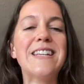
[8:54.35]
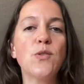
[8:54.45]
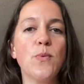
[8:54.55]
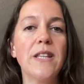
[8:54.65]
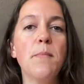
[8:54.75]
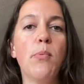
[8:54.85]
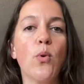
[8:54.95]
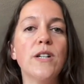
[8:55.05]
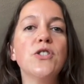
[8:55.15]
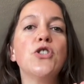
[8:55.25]
it's really
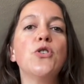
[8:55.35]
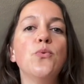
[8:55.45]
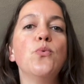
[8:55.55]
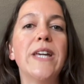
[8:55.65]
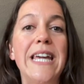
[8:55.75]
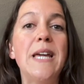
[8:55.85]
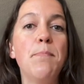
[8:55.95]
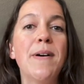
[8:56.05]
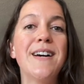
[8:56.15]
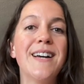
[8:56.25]
important to keep